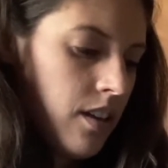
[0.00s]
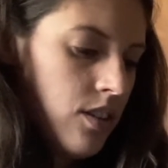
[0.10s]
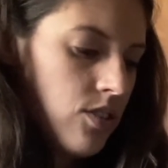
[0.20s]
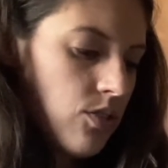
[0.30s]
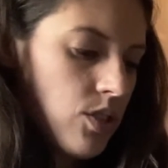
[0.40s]

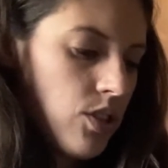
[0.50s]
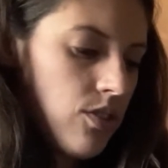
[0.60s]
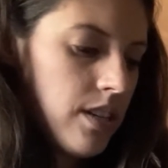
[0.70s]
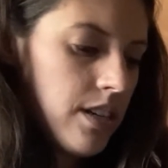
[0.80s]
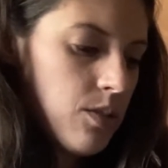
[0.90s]
So 2
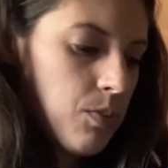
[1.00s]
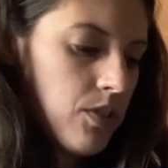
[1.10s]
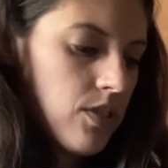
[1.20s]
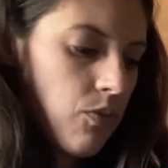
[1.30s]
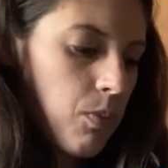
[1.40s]

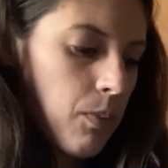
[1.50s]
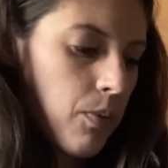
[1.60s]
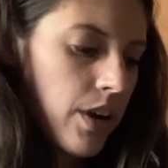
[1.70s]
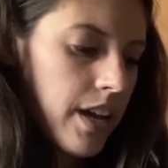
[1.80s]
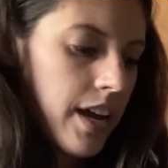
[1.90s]
teaspoons of
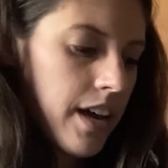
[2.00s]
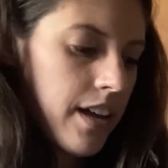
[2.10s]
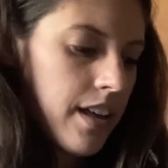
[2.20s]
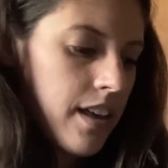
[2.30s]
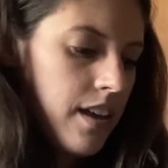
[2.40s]

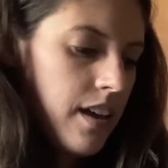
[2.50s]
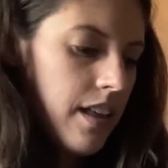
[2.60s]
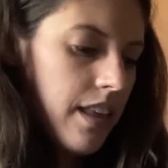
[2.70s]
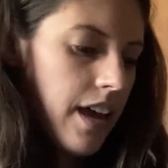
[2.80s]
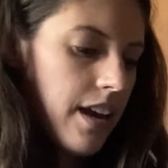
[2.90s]
paprika,
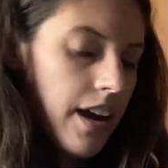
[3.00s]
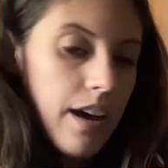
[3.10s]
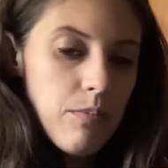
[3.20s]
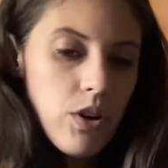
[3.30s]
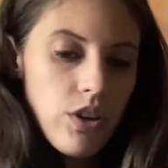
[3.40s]
and then
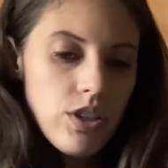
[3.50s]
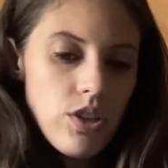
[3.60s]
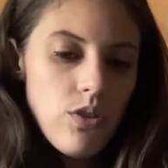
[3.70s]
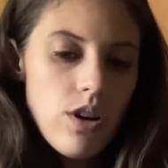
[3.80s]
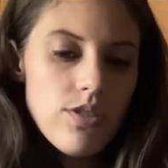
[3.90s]
I'm going
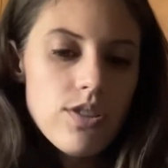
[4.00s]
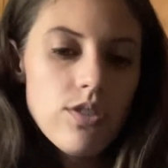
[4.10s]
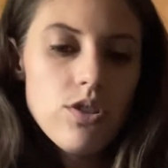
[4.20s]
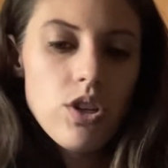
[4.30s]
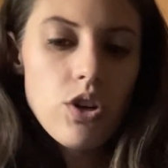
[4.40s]
to
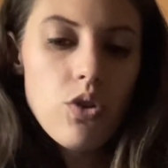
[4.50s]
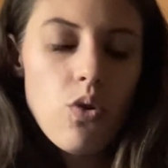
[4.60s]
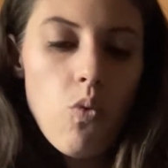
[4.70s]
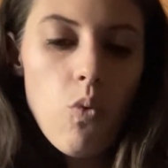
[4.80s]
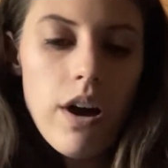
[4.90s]
also
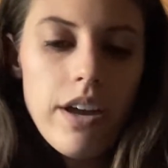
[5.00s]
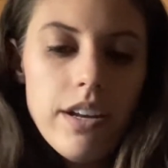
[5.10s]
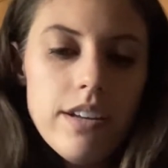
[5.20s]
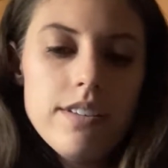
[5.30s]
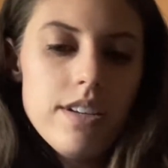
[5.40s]
do
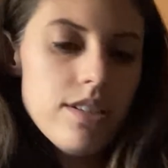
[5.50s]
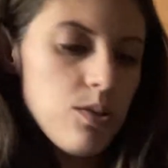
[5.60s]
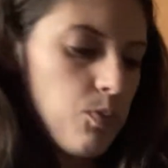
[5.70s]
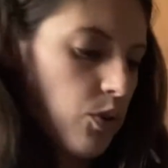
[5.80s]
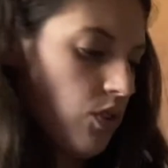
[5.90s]
1
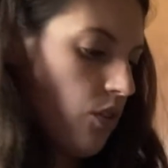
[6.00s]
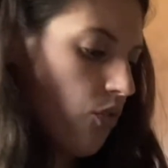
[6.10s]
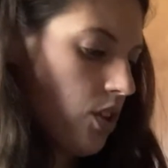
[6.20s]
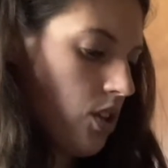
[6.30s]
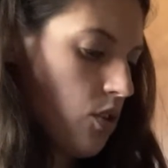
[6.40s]
teaspoon
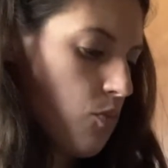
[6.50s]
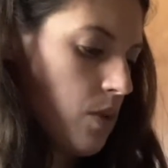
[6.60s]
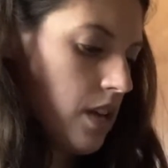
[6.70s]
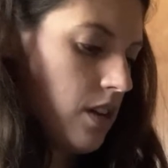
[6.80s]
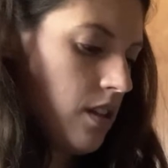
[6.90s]
of
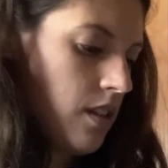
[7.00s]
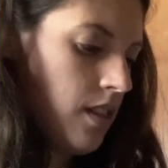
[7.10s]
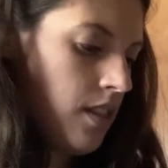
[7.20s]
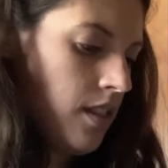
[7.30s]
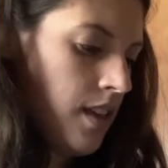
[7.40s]
cumin.
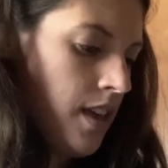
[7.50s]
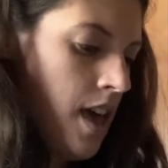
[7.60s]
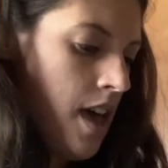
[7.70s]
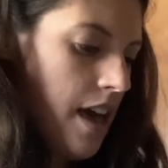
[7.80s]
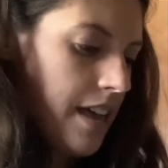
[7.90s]

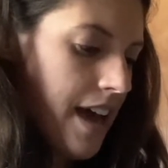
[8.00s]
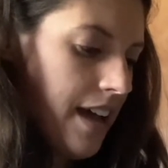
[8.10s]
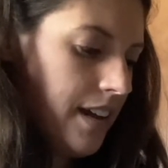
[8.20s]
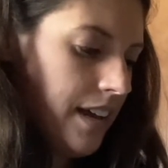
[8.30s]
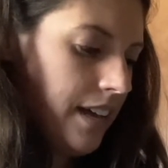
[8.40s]

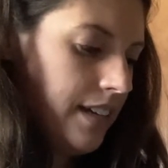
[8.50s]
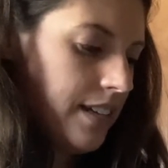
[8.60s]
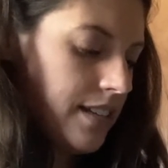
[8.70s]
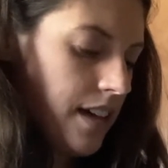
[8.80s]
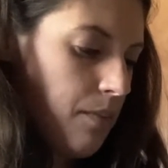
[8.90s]
Again, it
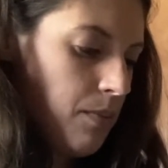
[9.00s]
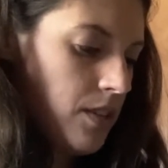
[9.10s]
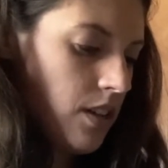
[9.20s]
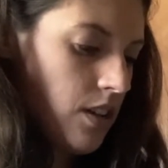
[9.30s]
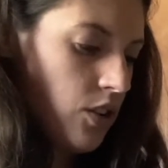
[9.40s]
is up
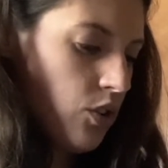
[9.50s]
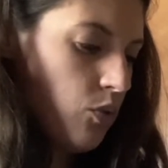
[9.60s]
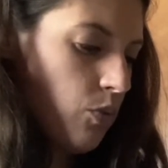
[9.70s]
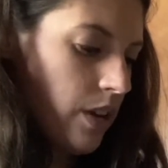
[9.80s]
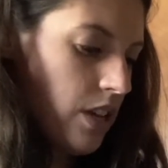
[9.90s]
to
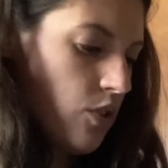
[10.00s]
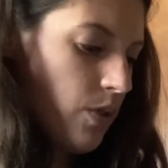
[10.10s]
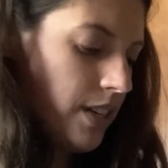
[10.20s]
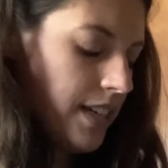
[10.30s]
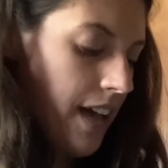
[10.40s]
you what you
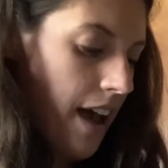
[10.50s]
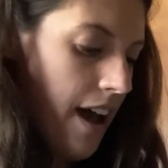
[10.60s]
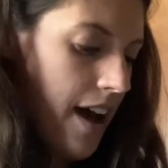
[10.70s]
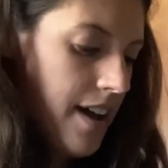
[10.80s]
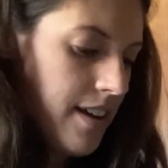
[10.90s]
want to
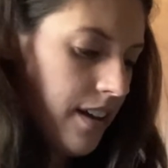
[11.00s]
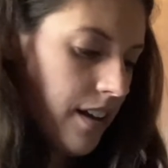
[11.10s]
add.